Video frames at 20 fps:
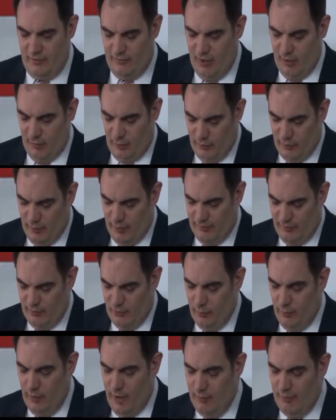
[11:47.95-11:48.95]
along with
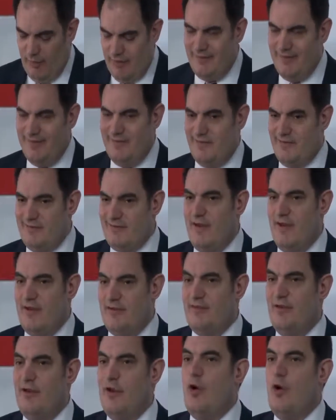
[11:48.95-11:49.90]
President Obama to discuss